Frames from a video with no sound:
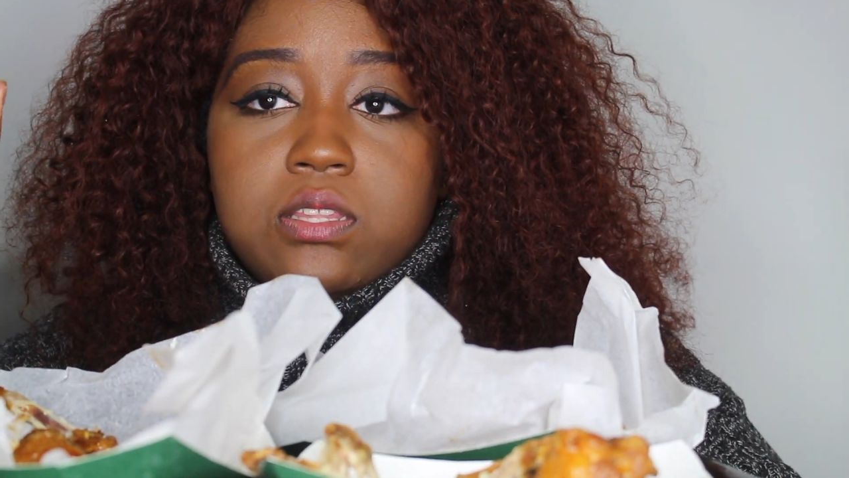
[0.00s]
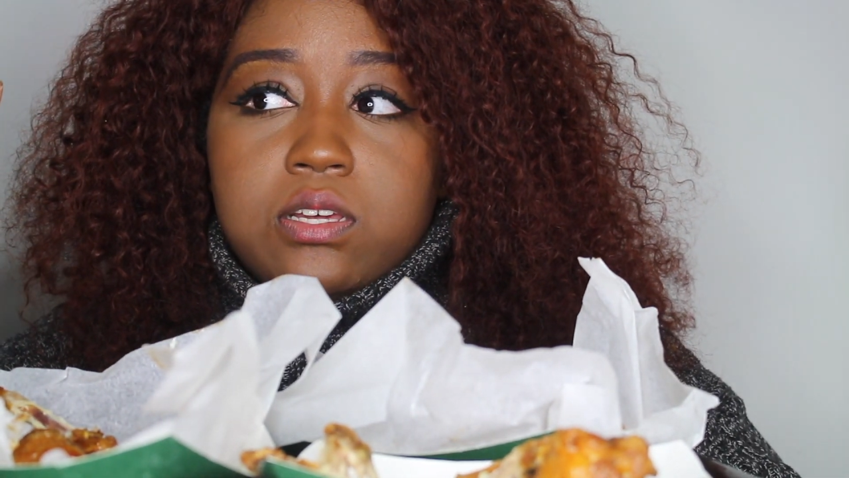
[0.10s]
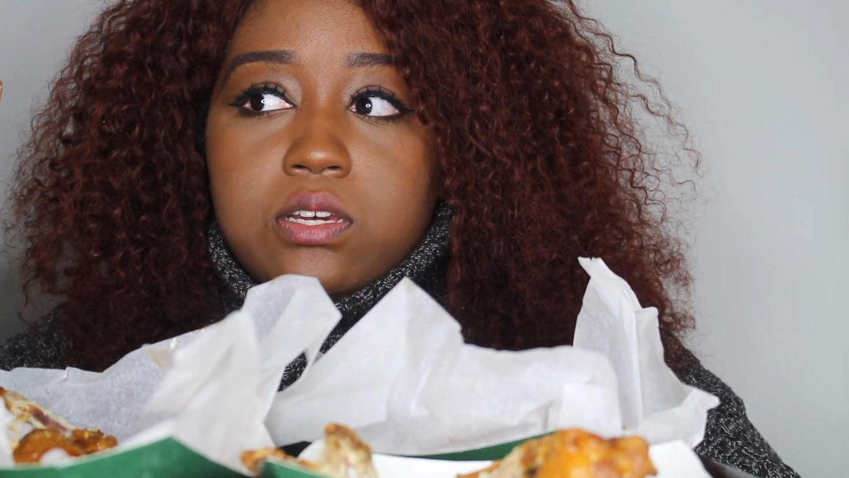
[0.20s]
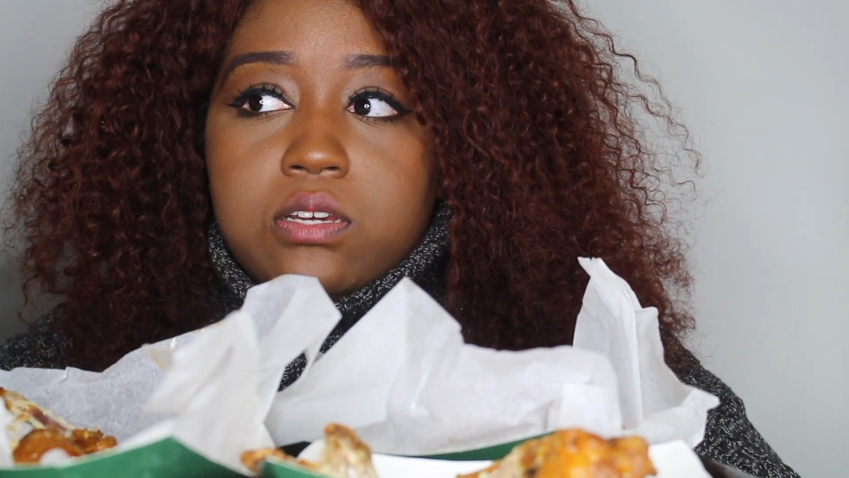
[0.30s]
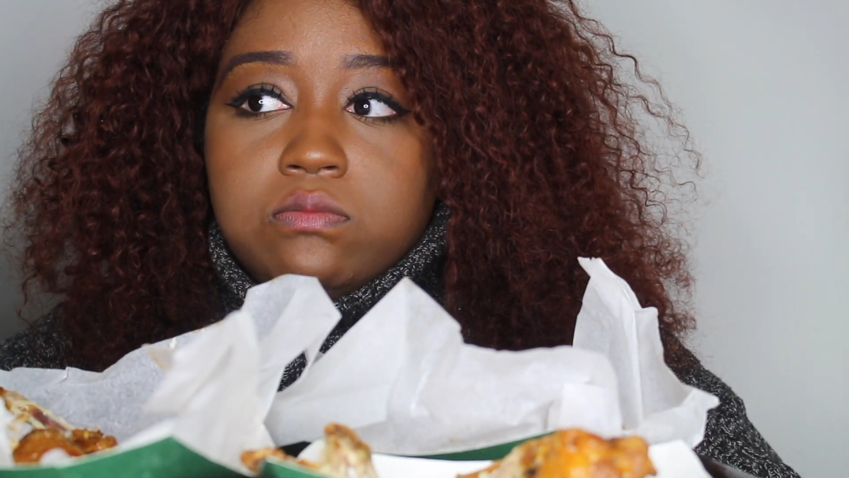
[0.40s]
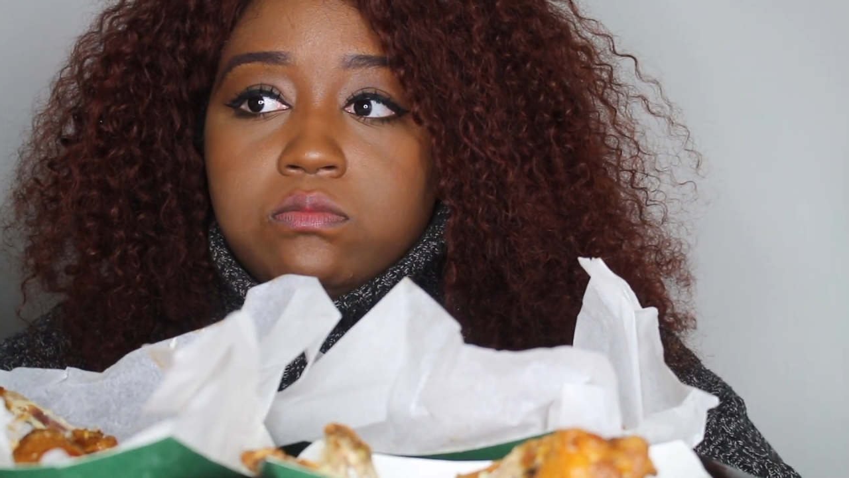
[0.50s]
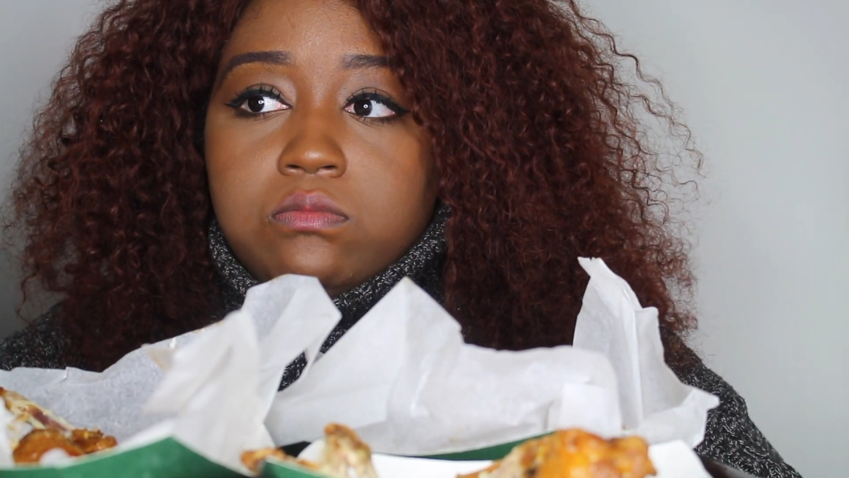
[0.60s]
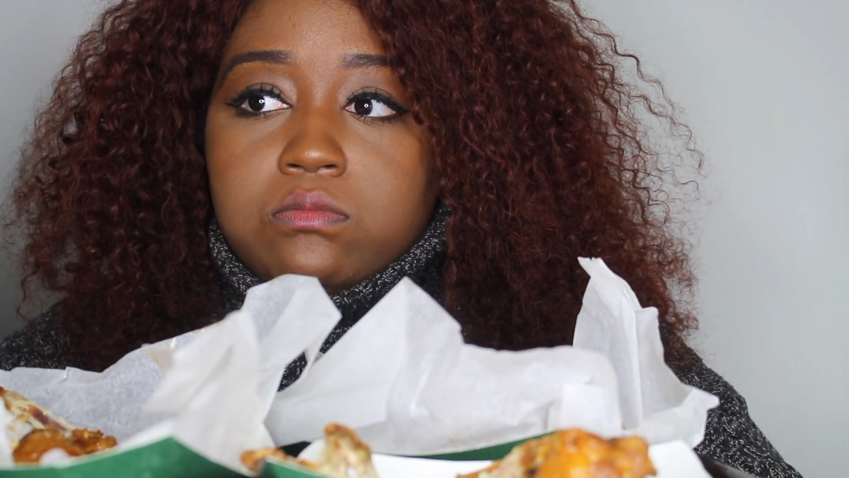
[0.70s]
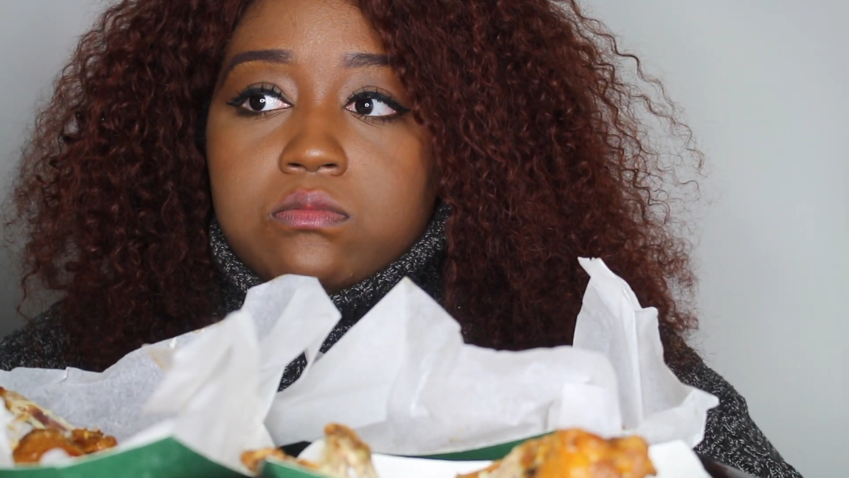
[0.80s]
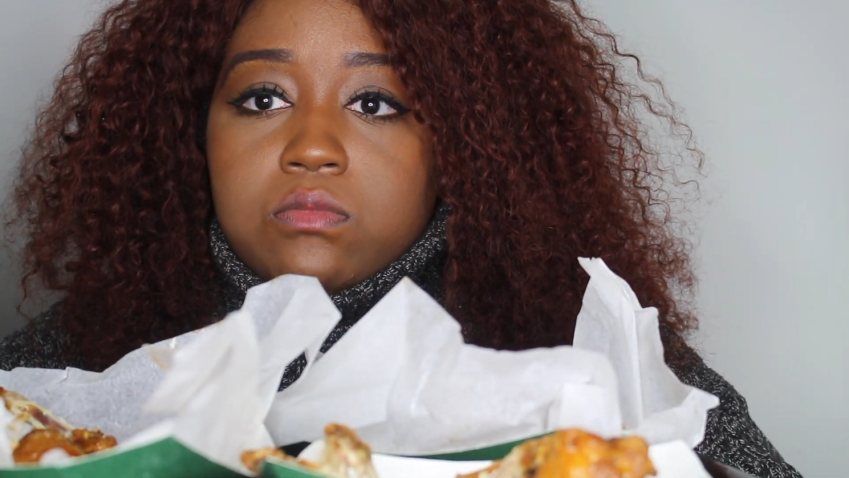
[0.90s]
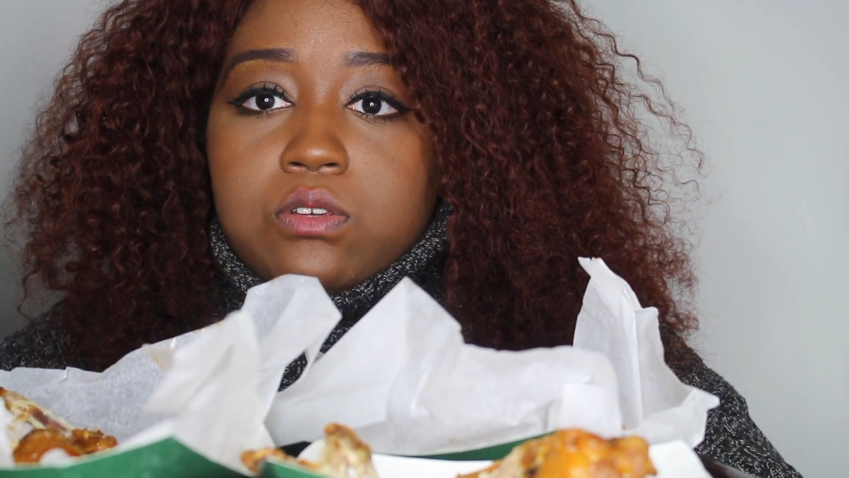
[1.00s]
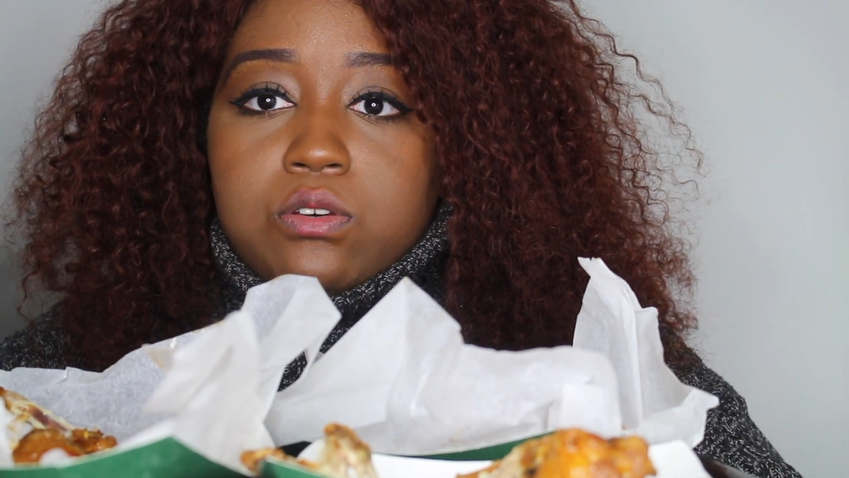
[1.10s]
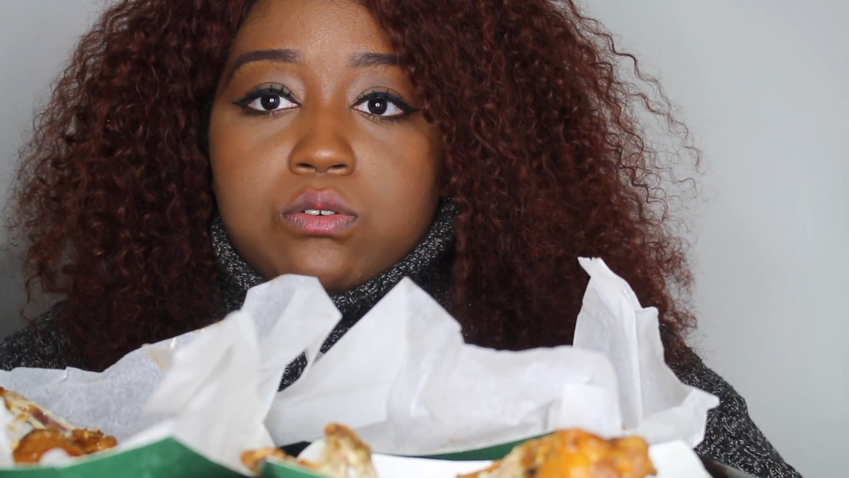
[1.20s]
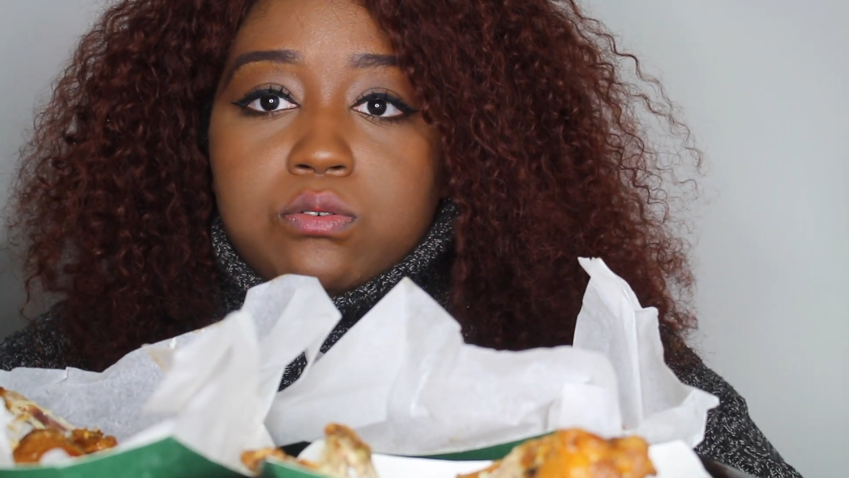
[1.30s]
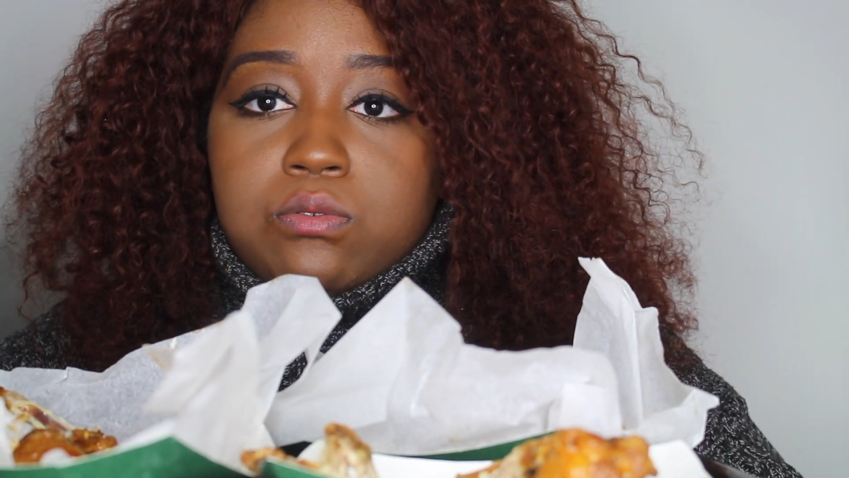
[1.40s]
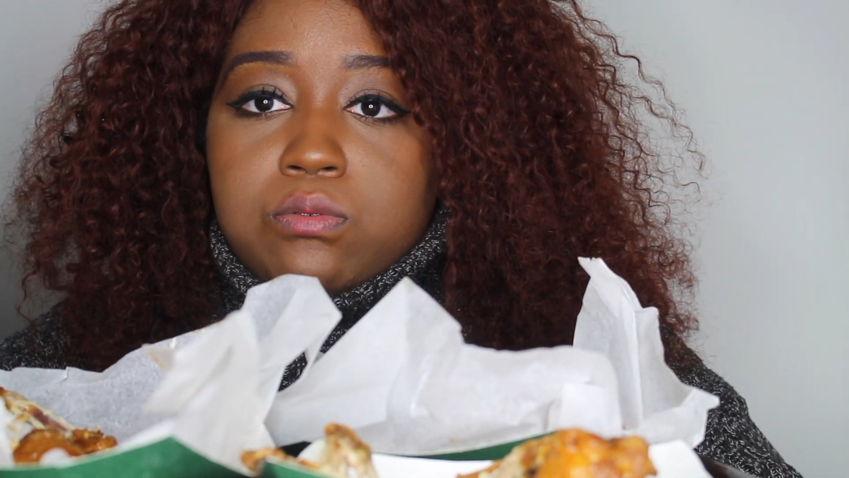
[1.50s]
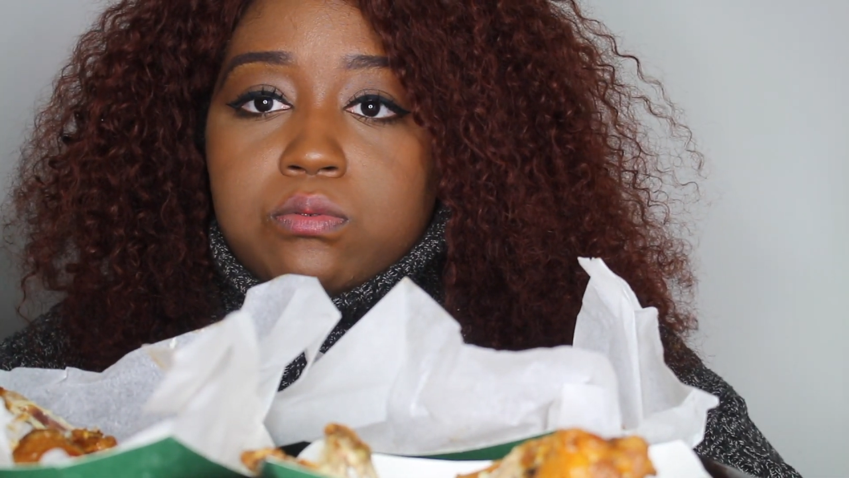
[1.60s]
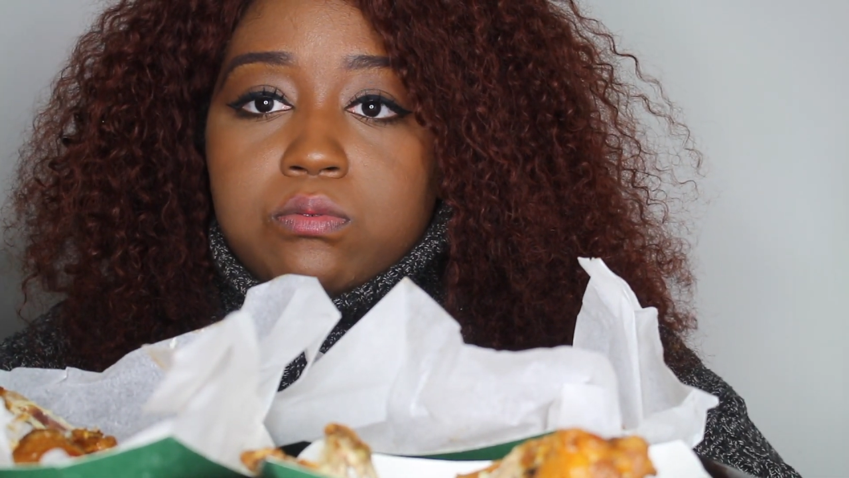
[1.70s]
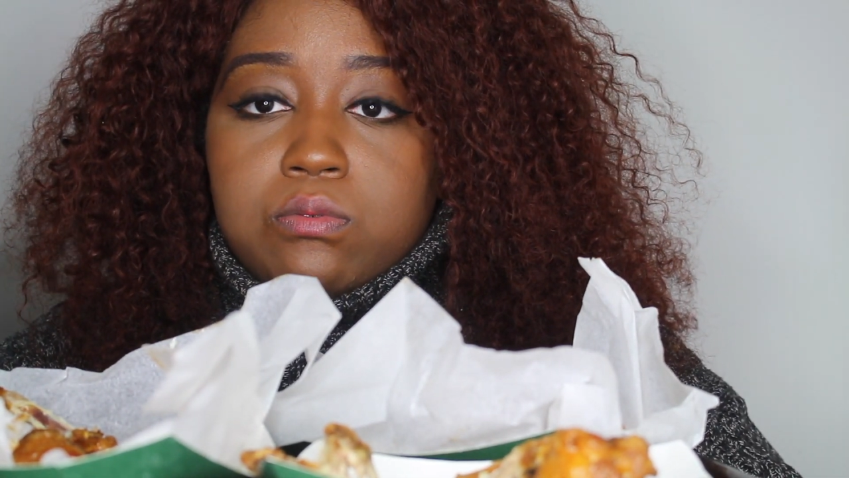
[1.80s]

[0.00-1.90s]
the queue